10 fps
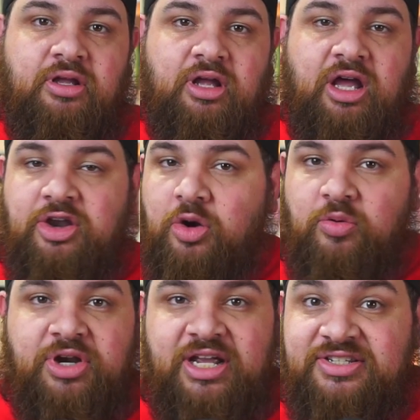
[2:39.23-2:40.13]
no
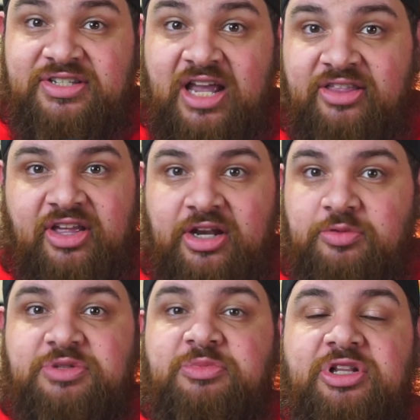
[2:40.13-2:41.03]
one has said that it
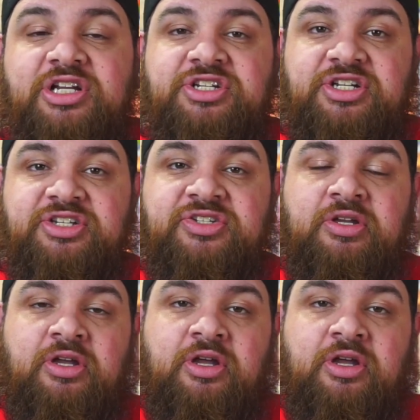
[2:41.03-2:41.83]
was malicious.